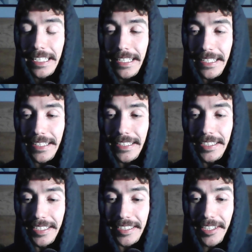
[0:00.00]

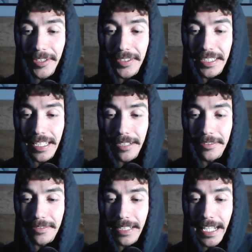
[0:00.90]
lists currently. I
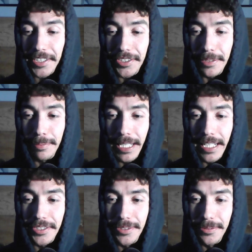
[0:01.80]
actually plan
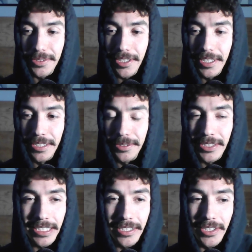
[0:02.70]
to start using
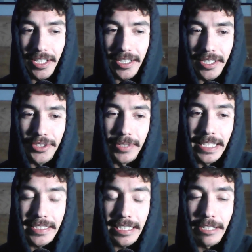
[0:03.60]
it a lot on
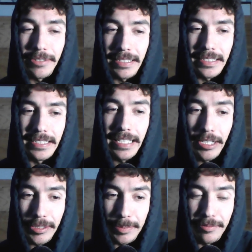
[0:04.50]
ranked, and I want to see how
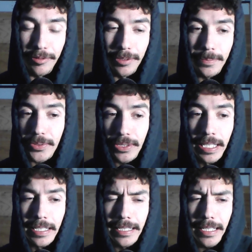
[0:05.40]
it performs.
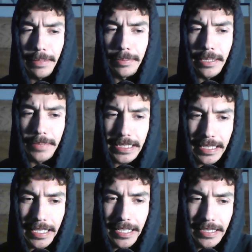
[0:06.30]
And maybe I'll make
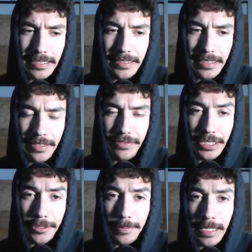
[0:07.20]
a
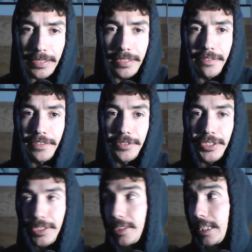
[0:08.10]
video about it in the
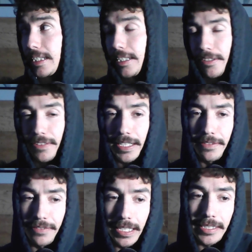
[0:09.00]
future if I
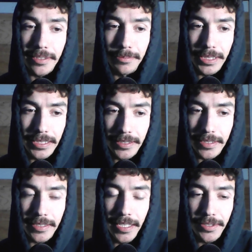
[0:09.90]
find some really good
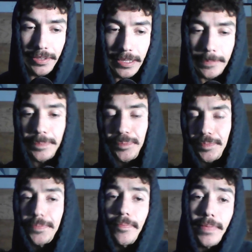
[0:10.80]
success with it.
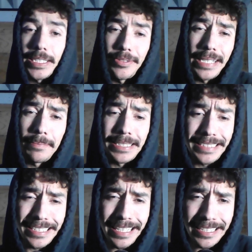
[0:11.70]
So that being
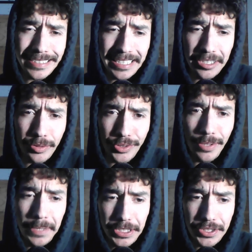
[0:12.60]
said, guys, thank you so
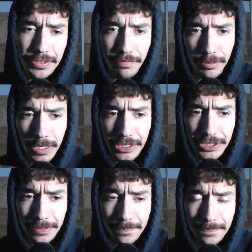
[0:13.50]
much for
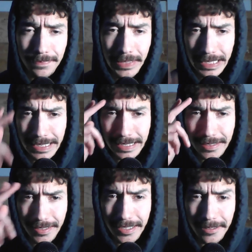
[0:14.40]
watching, and I'll
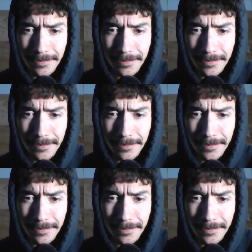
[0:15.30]
see you.